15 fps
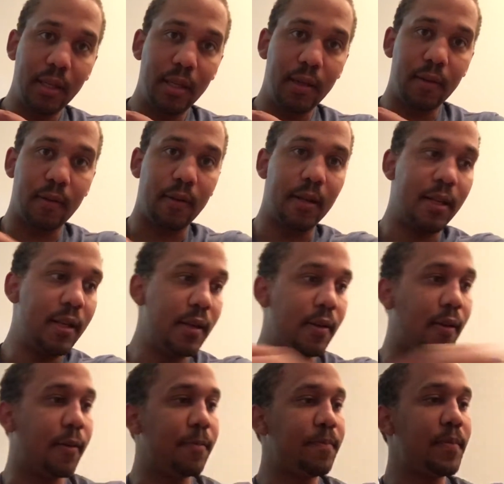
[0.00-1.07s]
here and
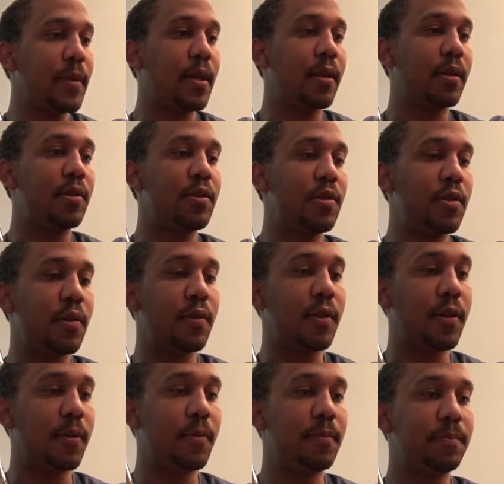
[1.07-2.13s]
here. I can show
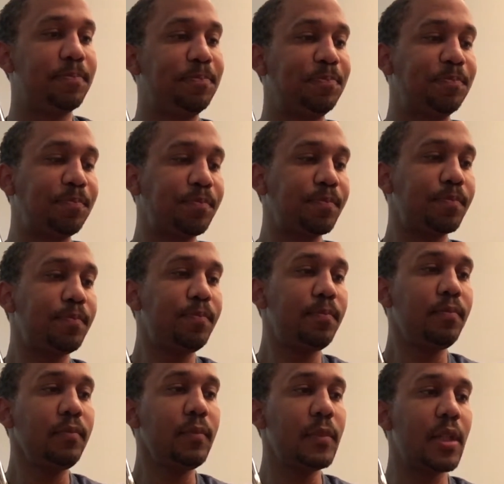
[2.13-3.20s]
you
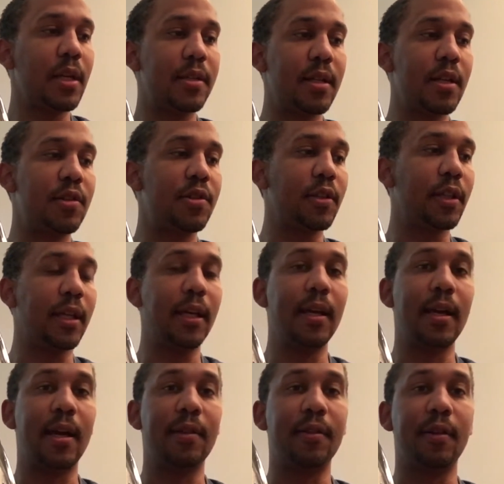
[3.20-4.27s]
essentially
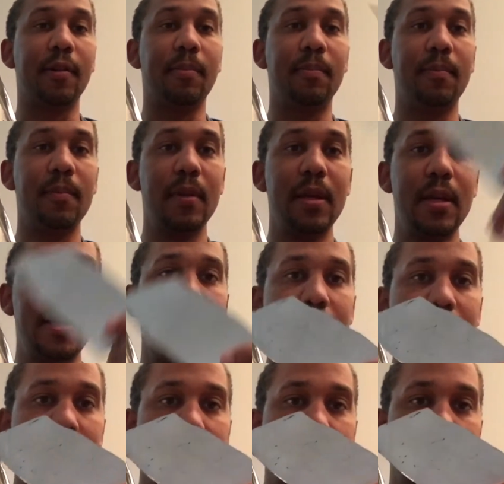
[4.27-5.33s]
how they're gonna
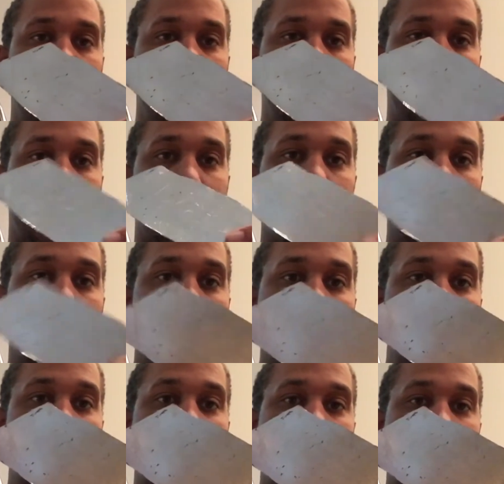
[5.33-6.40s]
work.
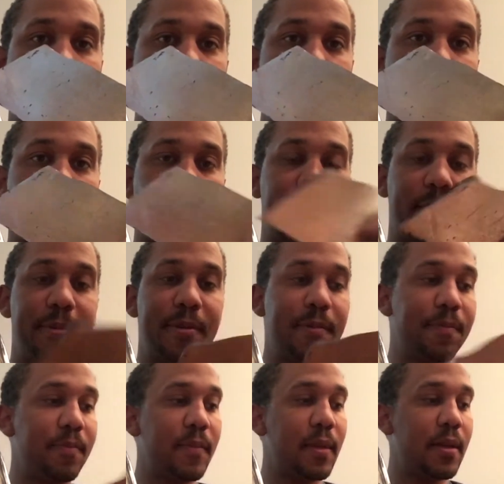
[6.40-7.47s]
These are the back flaps,
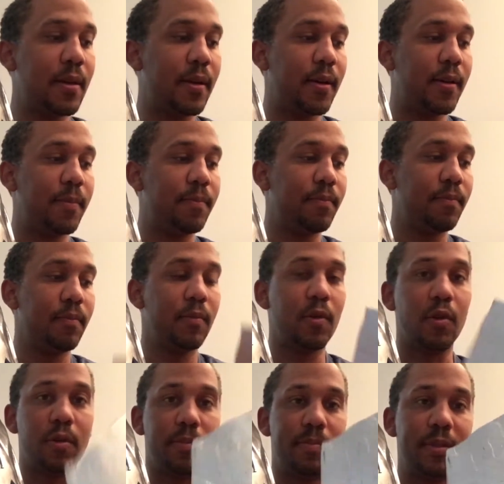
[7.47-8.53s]

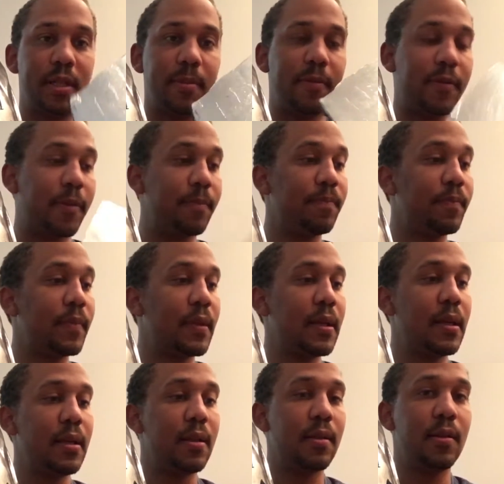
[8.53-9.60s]
or some of them.
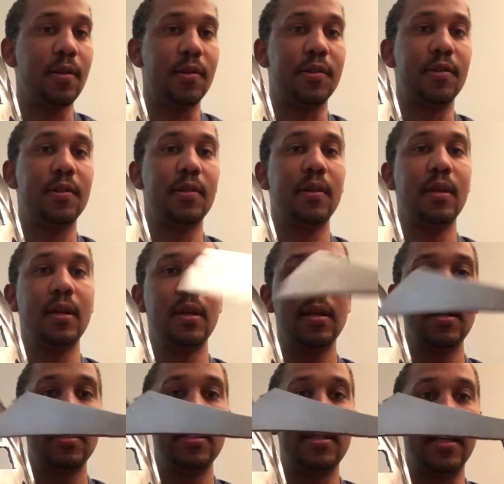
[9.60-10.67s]
There's
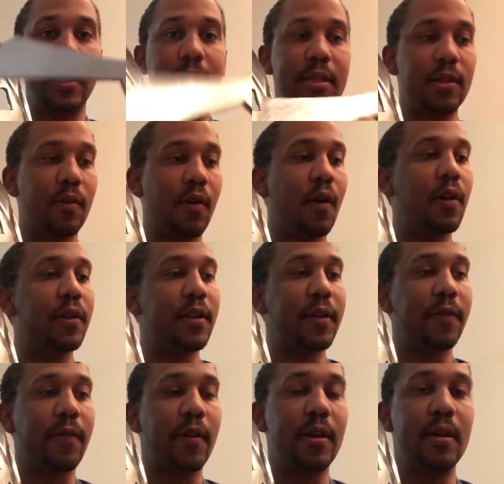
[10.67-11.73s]
6 and they're all in
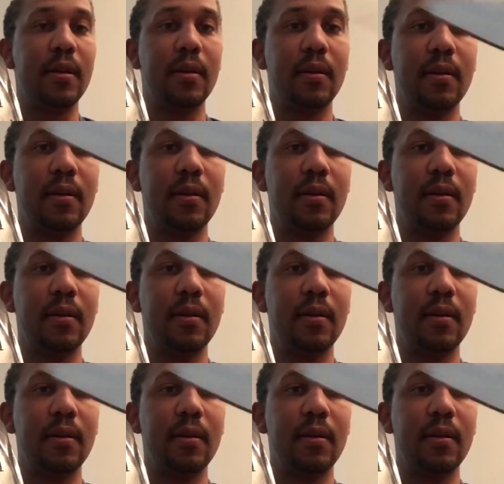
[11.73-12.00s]
different